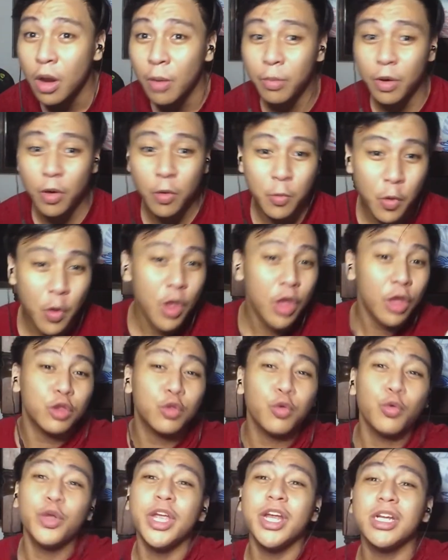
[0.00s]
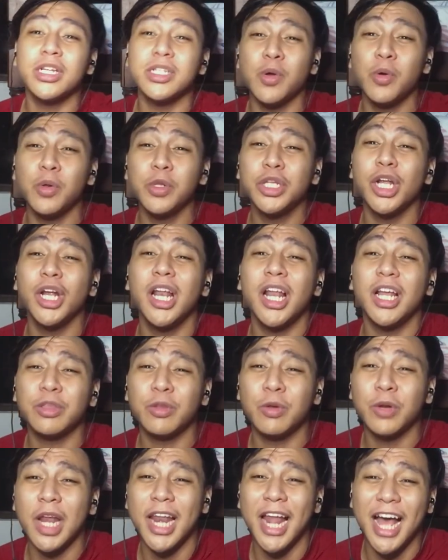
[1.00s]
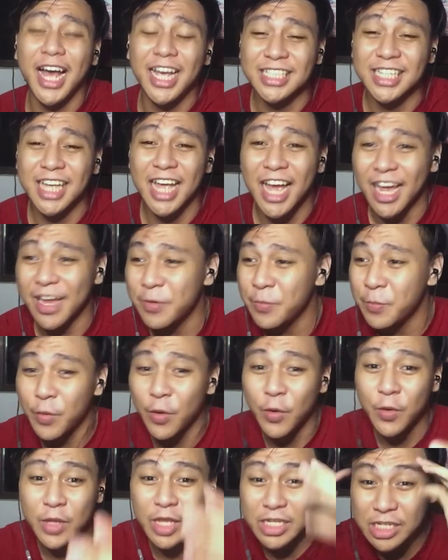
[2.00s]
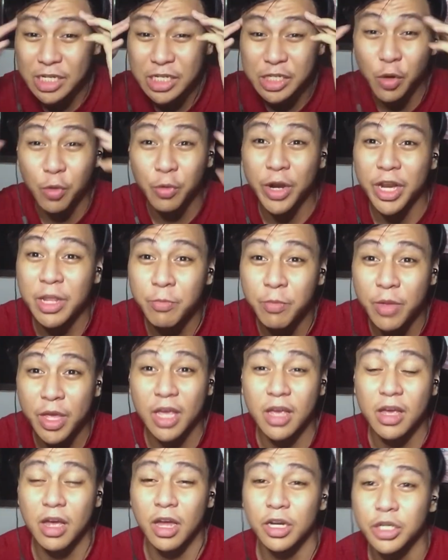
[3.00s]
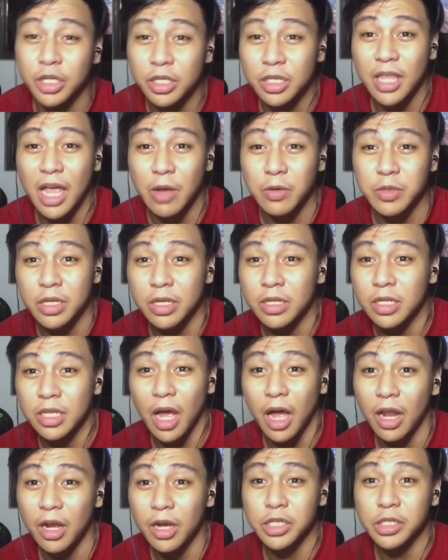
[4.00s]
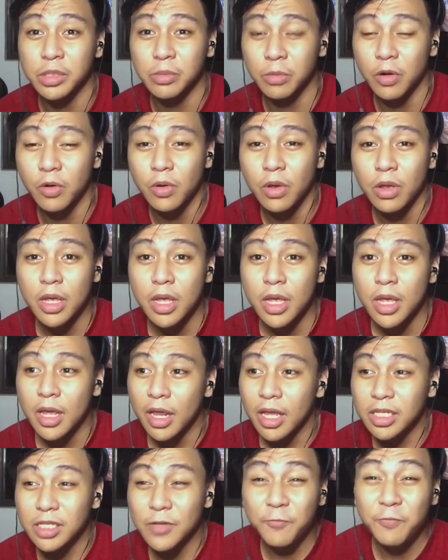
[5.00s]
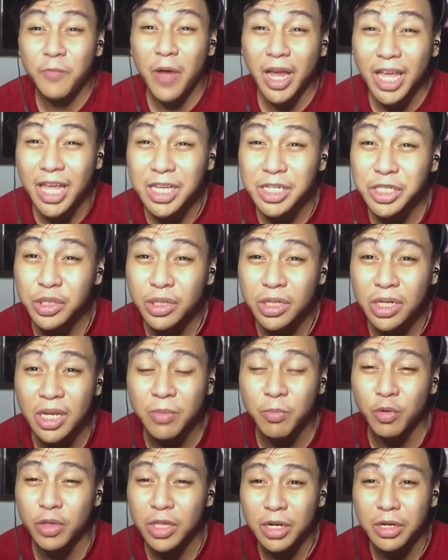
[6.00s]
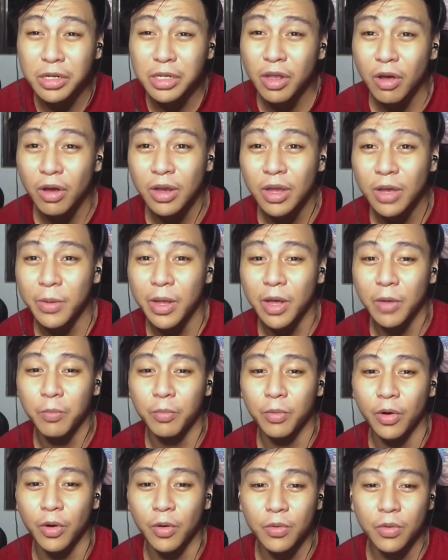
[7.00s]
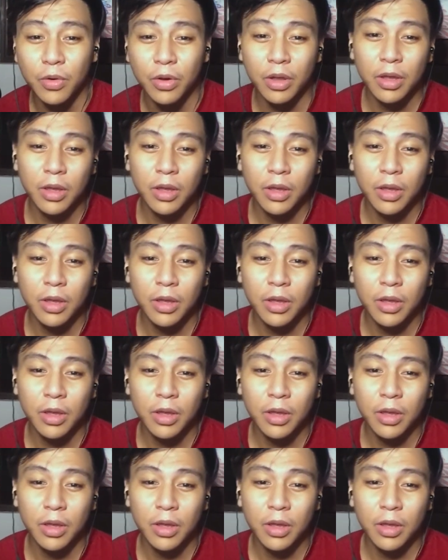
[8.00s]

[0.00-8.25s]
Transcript: Bro, 2 years older lang tong lalaki sa akin, bro. That's he's already making $100,000, bro. That's a fucking dream. What are you talking about, bro?